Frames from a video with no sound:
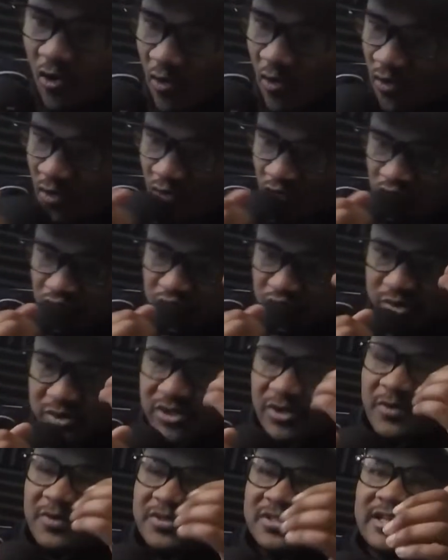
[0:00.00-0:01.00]

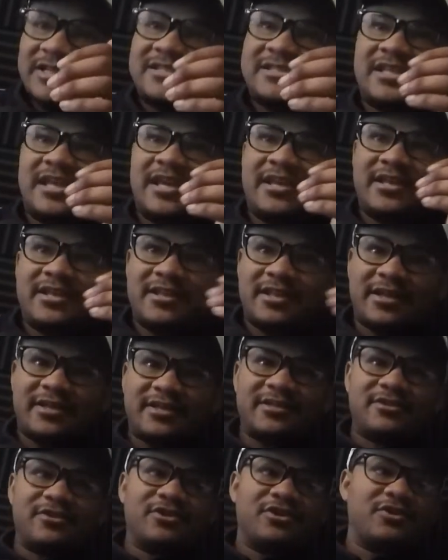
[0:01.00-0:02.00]
someone's like standing, like
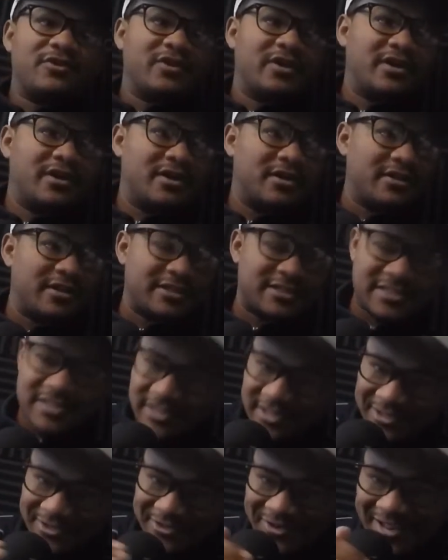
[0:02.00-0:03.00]
like sticking
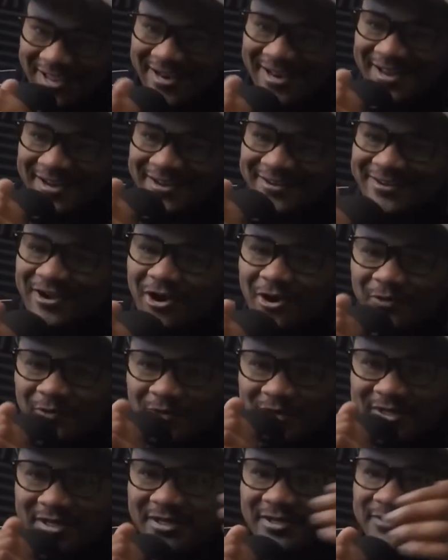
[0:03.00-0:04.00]
your head out of a car
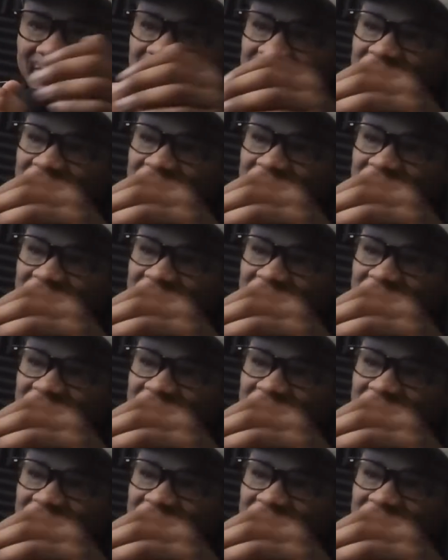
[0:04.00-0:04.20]
window,